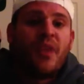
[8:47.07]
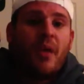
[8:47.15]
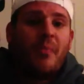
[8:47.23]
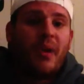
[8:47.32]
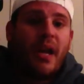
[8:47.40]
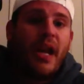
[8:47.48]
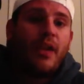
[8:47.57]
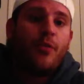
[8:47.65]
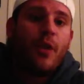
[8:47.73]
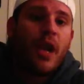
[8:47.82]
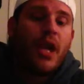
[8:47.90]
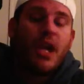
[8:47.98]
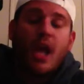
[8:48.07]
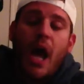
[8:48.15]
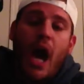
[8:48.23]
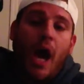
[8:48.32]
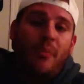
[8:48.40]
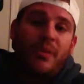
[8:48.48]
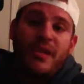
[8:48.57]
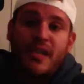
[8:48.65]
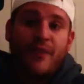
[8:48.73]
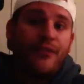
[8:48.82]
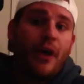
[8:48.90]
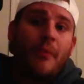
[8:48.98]
But anyway, uh, please
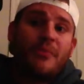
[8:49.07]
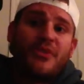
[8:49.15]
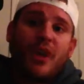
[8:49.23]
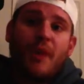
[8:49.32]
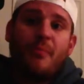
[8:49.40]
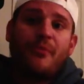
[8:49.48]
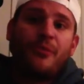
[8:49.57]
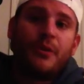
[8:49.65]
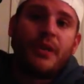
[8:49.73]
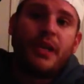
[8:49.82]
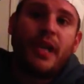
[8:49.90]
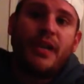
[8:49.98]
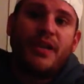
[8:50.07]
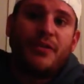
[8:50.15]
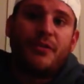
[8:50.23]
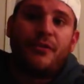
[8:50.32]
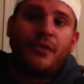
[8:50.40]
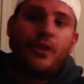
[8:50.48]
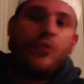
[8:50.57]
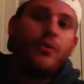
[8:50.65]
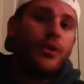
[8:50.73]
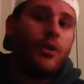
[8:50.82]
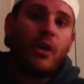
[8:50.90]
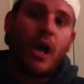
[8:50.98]
give thumbs up if you really like this review.
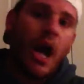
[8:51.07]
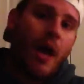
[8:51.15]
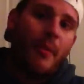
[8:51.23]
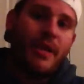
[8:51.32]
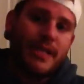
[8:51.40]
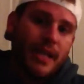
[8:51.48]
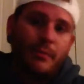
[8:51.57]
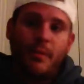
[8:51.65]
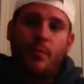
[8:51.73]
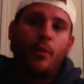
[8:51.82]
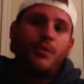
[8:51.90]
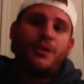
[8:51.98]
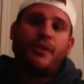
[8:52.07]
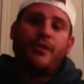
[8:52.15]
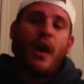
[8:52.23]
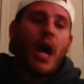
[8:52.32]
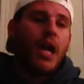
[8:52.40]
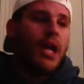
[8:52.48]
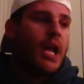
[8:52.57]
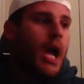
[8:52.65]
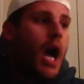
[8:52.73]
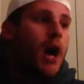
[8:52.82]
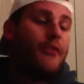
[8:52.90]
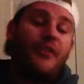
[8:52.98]
You know, comment, tell me more what you thought.
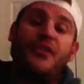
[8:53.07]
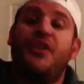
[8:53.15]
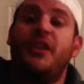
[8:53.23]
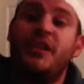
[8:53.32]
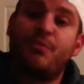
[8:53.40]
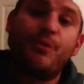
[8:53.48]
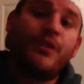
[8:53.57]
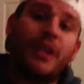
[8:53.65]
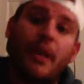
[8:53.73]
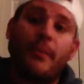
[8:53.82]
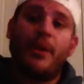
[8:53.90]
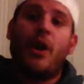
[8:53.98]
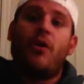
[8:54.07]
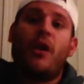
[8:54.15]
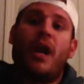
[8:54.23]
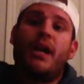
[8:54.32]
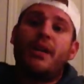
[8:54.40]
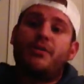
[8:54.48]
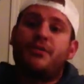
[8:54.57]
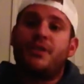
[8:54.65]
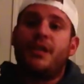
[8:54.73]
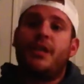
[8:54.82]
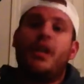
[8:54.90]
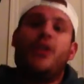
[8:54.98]
Uh, if you've seen this movie, let me know. Kind of
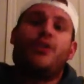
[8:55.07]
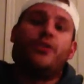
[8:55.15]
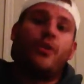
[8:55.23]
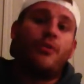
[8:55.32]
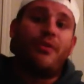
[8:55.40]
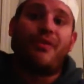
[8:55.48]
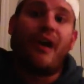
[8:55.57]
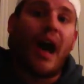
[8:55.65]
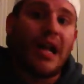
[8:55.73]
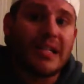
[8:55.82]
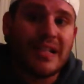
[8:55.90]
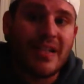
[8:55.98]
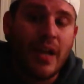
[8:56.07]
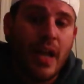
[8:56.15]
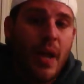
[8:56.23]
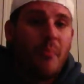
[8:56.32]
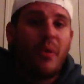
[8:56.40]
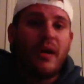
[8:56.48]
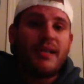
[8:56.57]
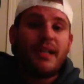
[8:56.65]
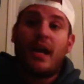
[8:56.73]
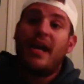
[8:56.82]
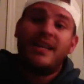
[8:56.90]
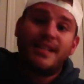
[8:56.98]
interested in your own thoughts. But
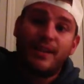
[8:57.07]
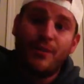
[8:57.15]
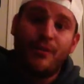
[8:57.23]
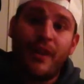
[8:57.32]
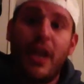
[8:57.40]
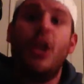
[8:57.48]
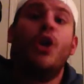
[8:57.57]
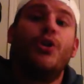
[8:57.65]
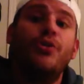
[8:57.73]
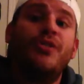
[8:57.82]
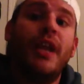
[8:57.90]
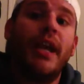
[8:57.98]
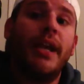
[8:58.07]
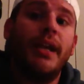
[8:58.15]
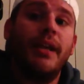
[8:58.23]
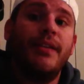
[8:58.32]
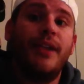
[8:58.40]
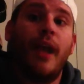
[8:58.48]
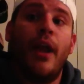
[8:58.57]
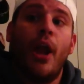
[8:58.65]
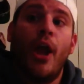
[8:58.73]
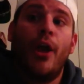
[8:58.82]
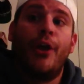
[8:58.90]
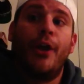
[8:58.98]
uh, until then, you take it easy and
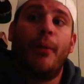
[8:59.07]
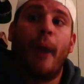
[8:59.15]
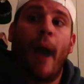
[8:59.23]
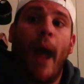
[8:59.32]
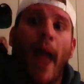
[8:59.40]
okay, bye.